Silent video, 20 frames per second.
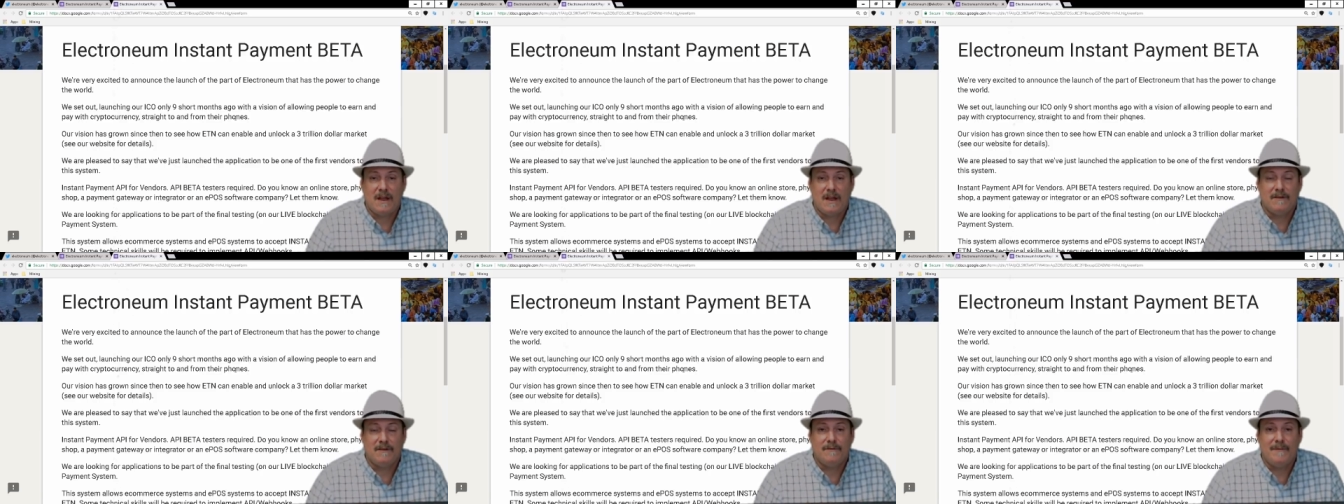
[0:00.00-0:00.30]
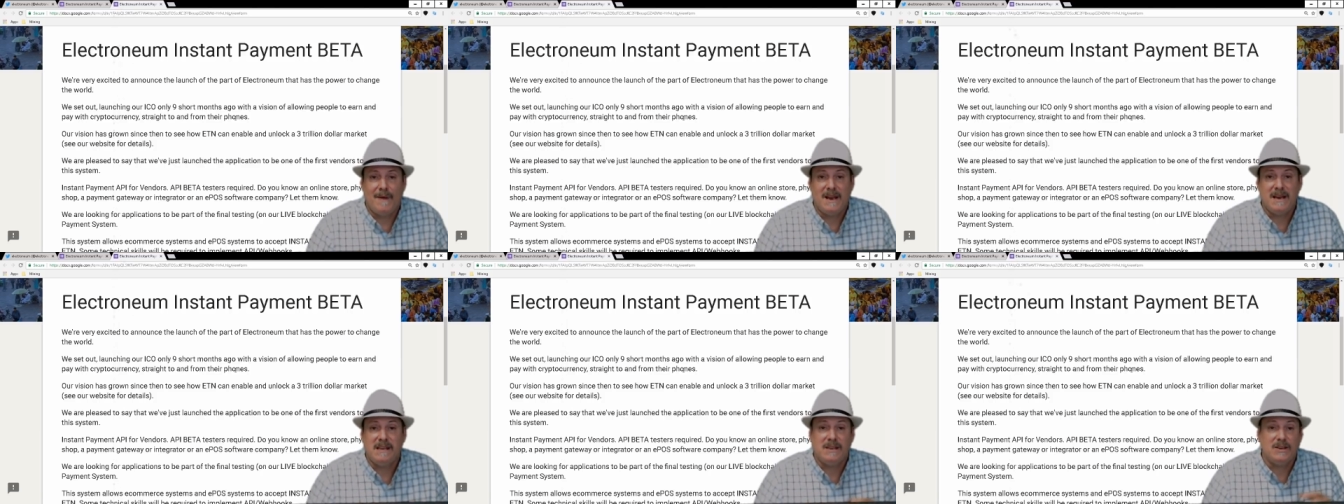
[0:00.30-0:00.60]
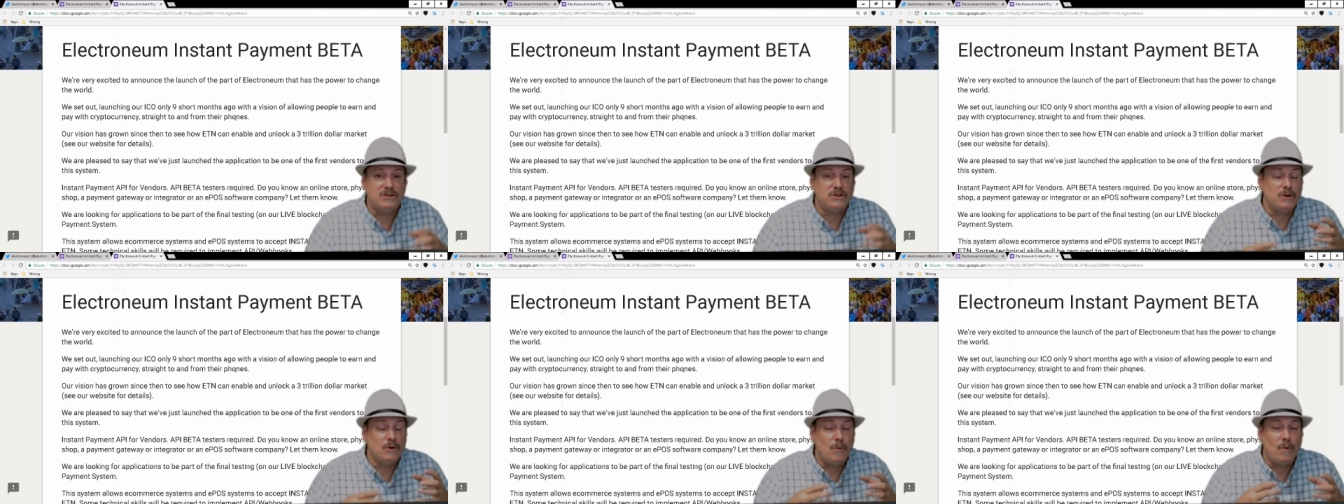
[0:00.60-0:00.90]
of money
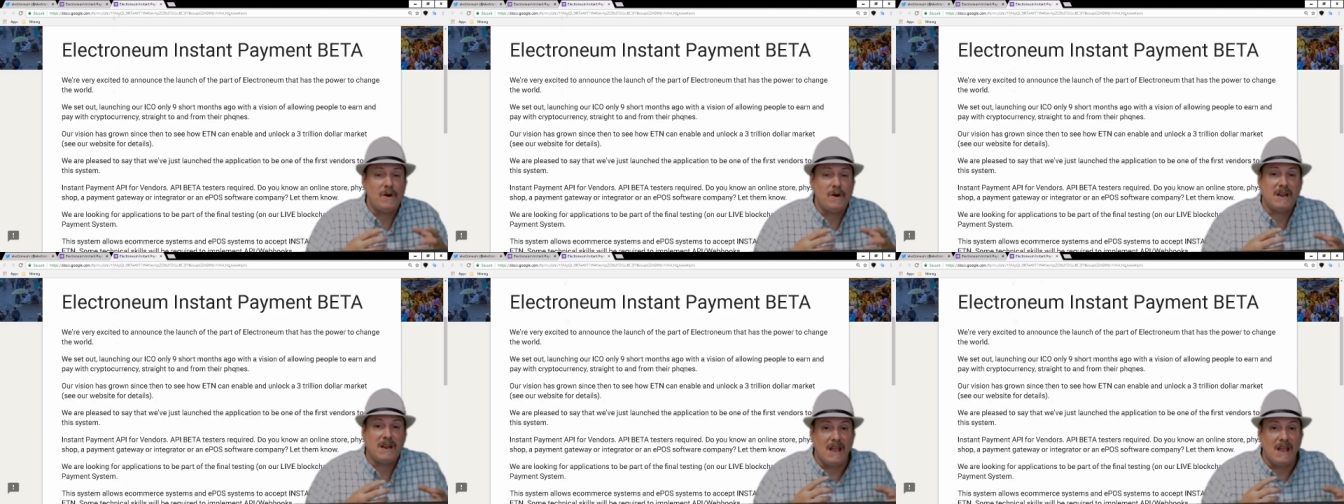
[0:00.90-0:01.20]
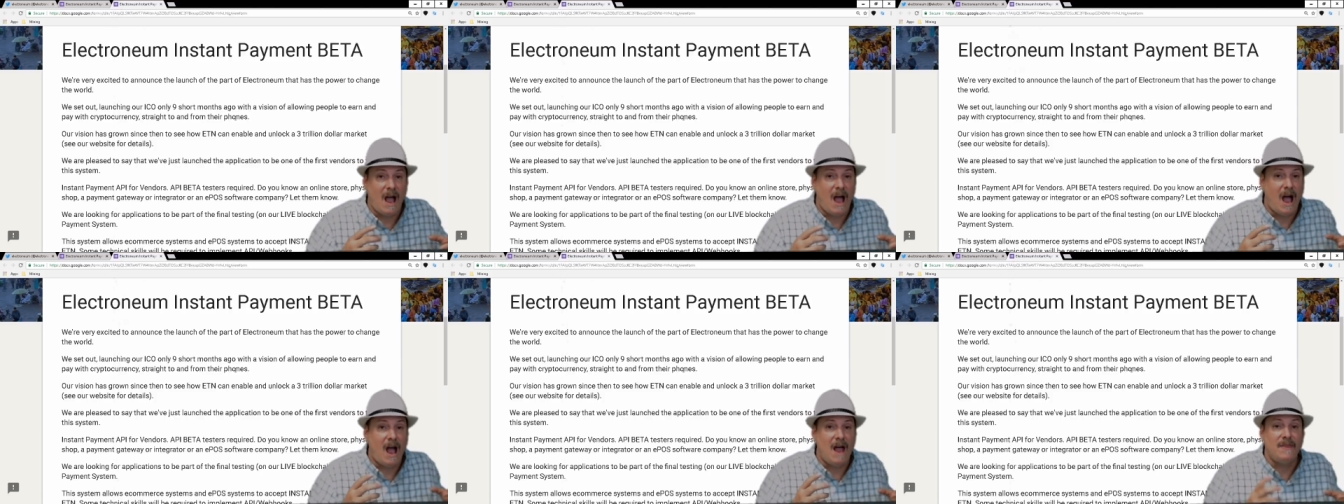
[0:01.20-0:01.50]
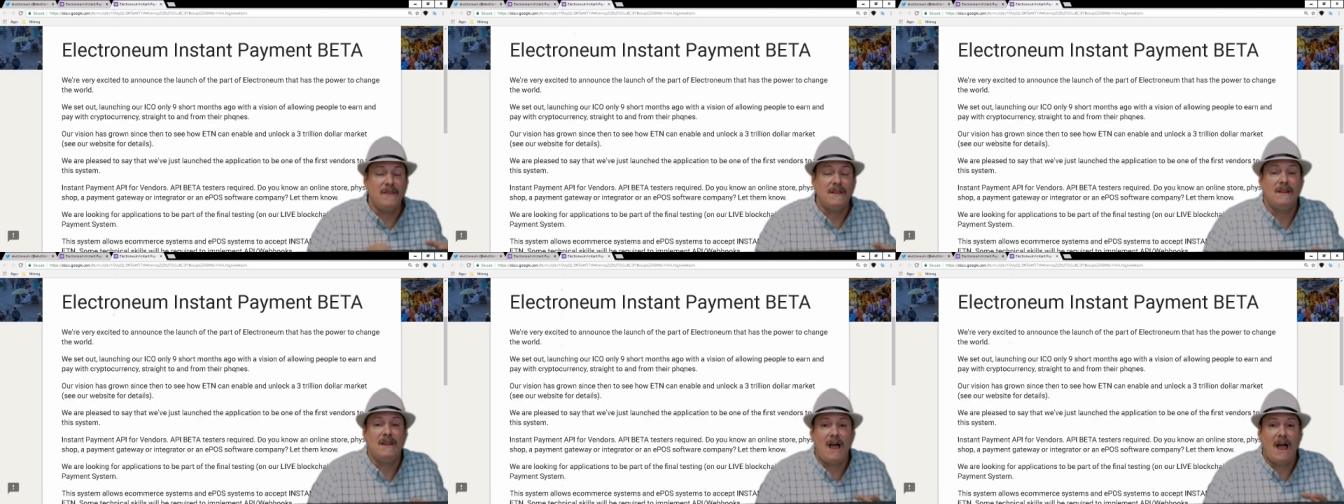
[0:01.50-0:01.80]
because you're working
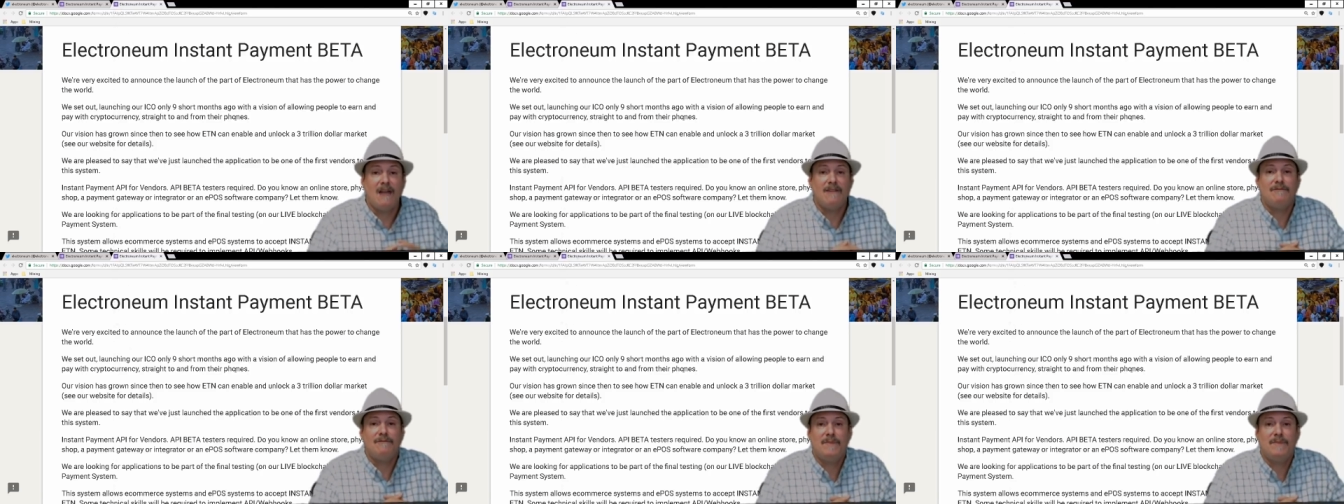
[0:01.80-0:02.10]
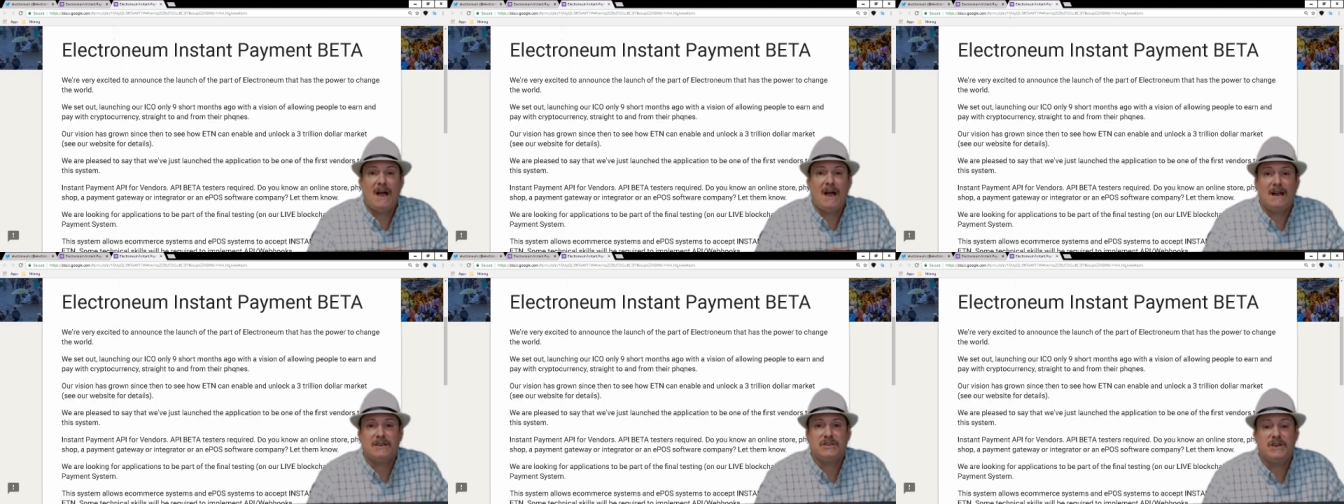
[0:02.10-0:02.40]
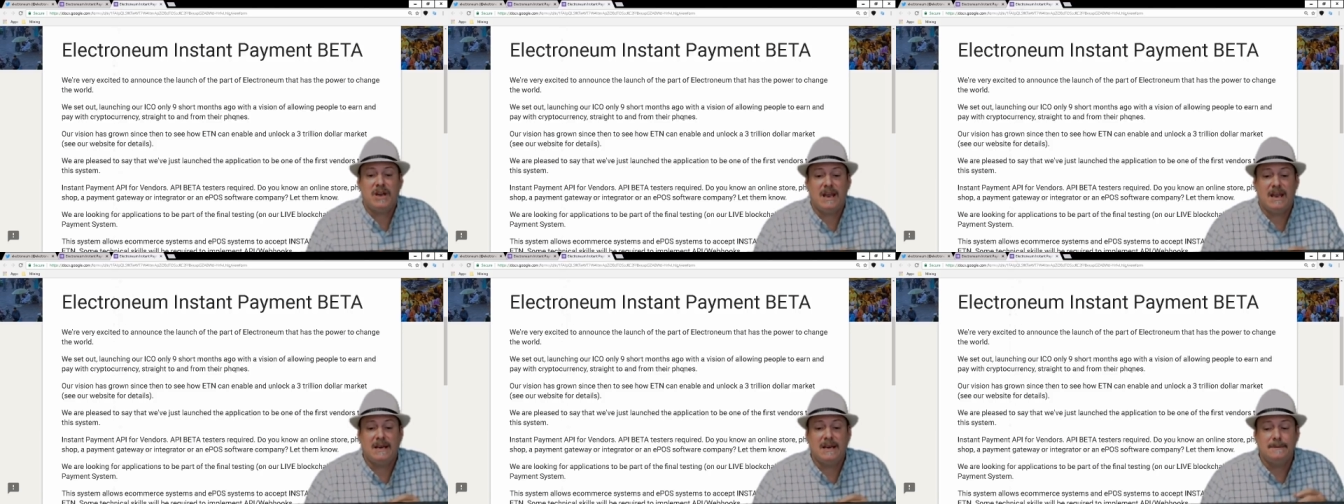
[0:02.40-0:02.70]
on the live
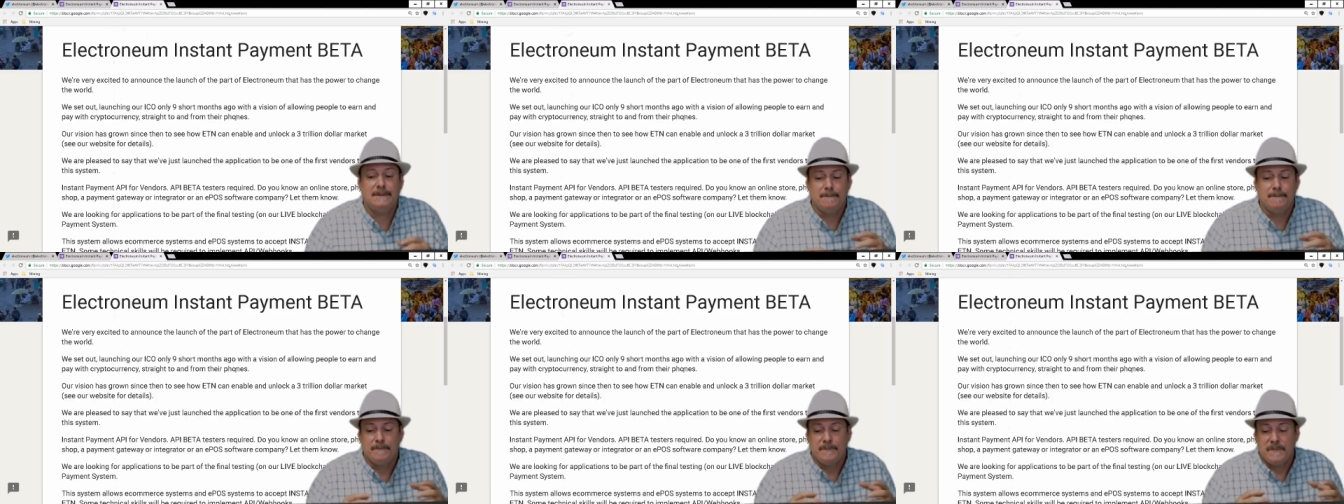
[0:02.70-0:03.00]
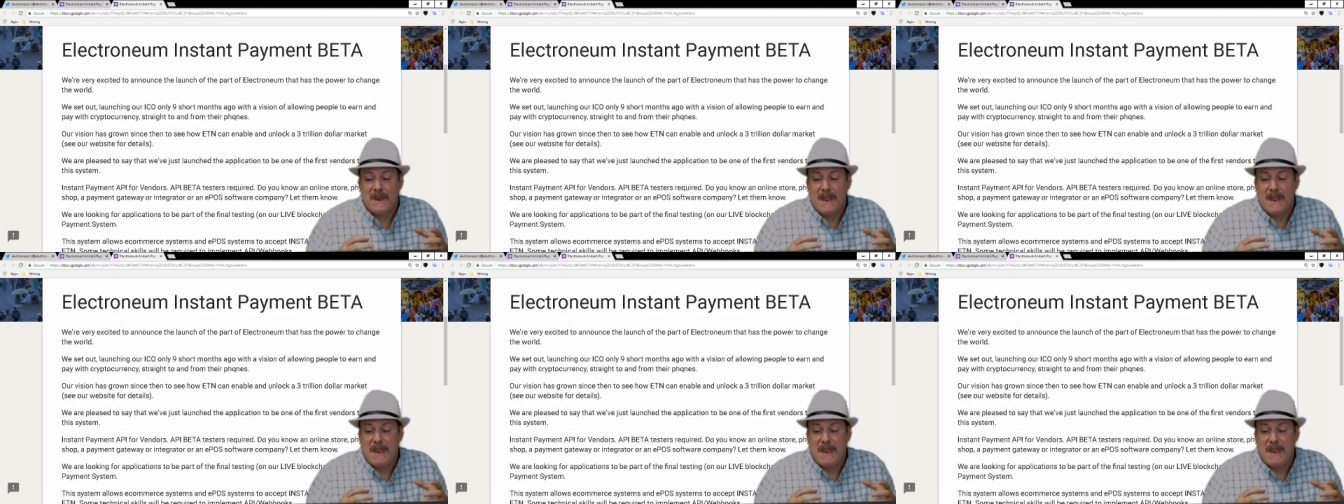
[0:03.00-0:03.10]
blockchain.